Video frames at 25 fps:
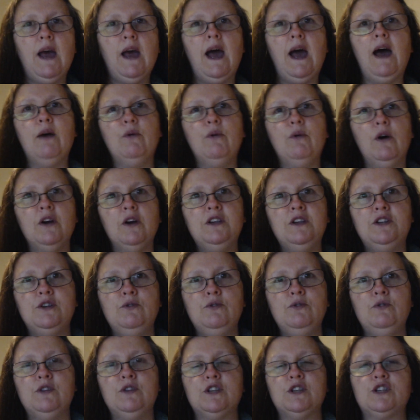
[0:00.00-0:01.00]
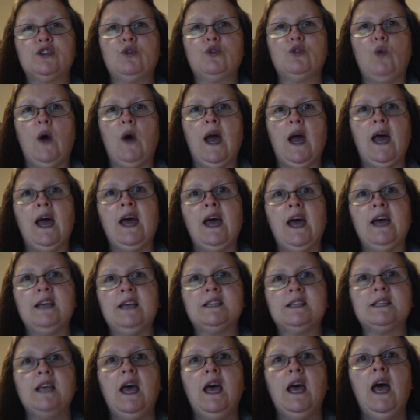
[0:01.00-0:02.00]
how I do the
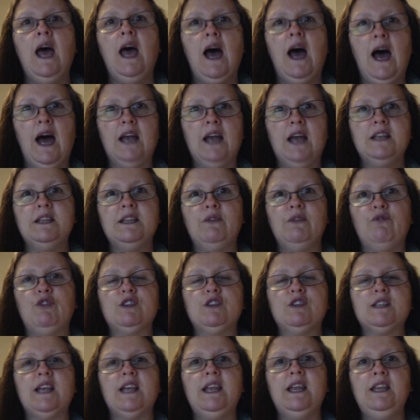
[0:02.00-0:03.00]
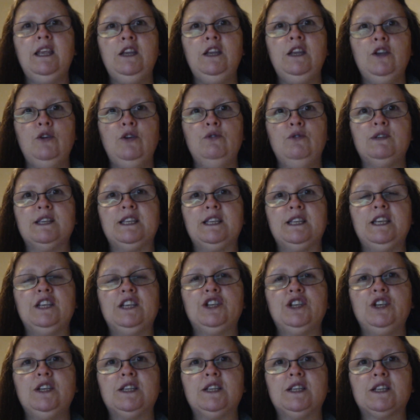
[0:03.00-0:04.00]
squares, and if there's any new
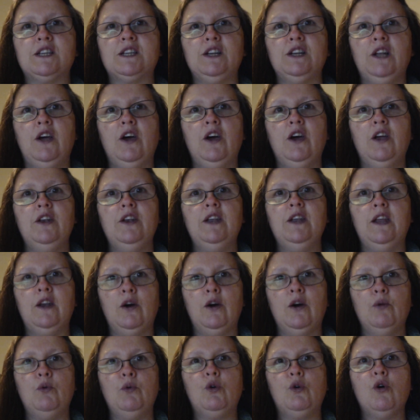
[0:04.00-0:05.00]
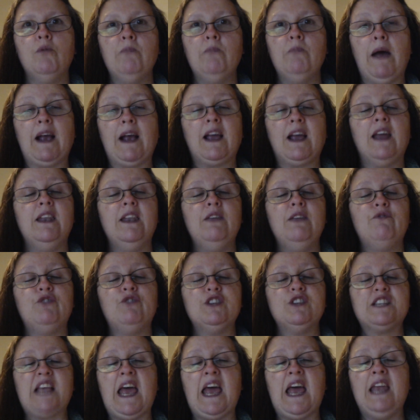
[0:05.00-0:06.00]
stitches to learn, then I will come back, and if
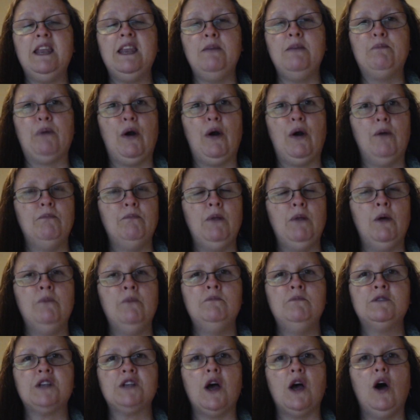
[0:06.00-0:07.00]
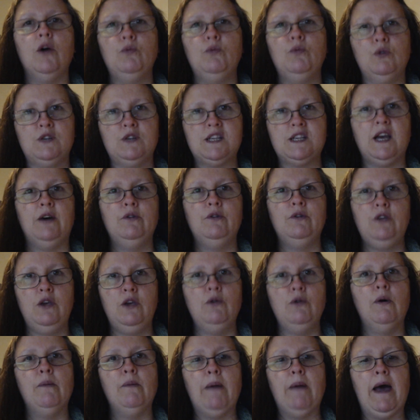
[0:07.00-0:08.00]
there's any problems I will tell
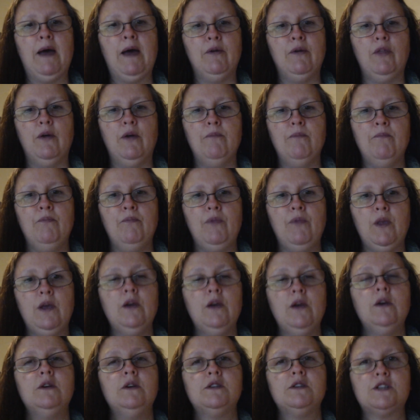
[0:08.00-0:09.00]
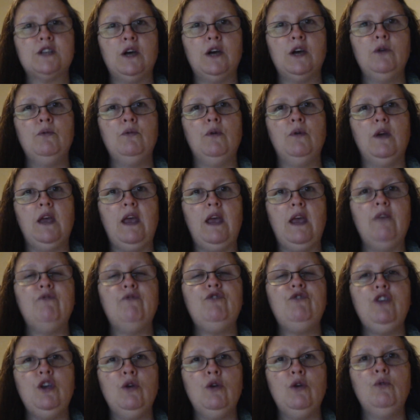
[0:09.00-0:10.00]
you about them. So
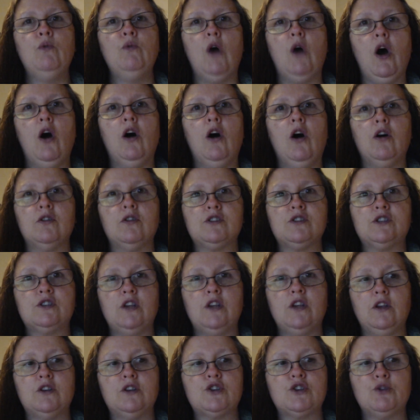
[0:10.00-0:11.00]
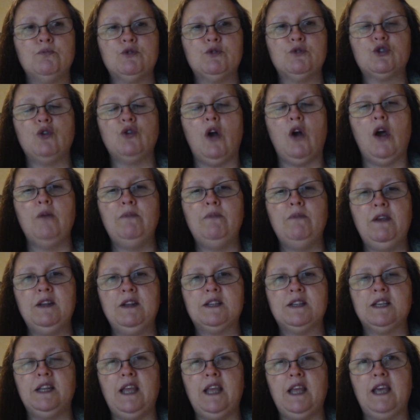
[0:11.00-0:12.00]
if you are subscribing
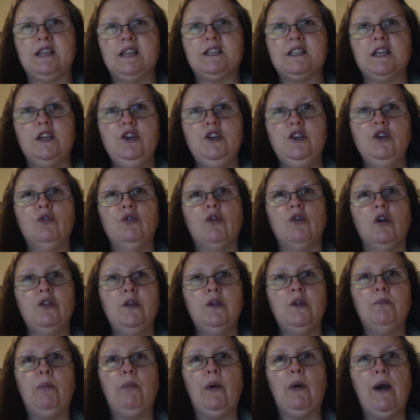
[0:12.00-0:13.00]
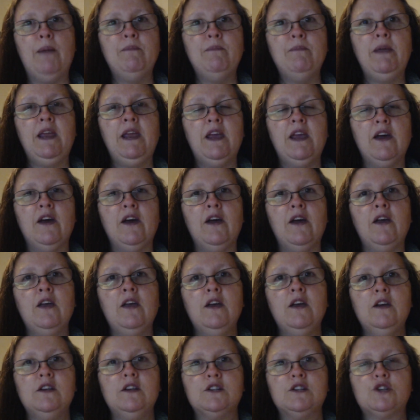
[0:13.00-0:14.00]
to this and you're on the Premier
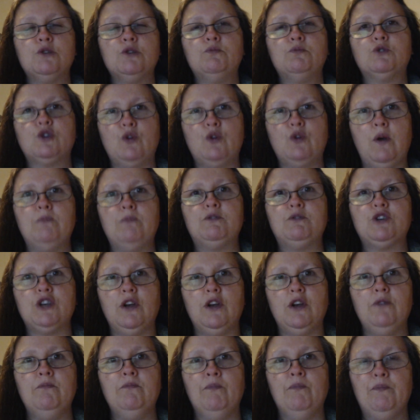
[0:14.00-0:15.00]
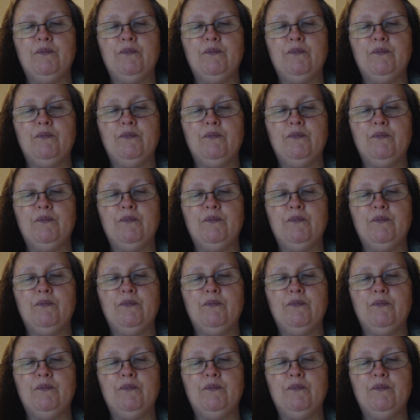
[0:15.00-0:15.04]
subscription,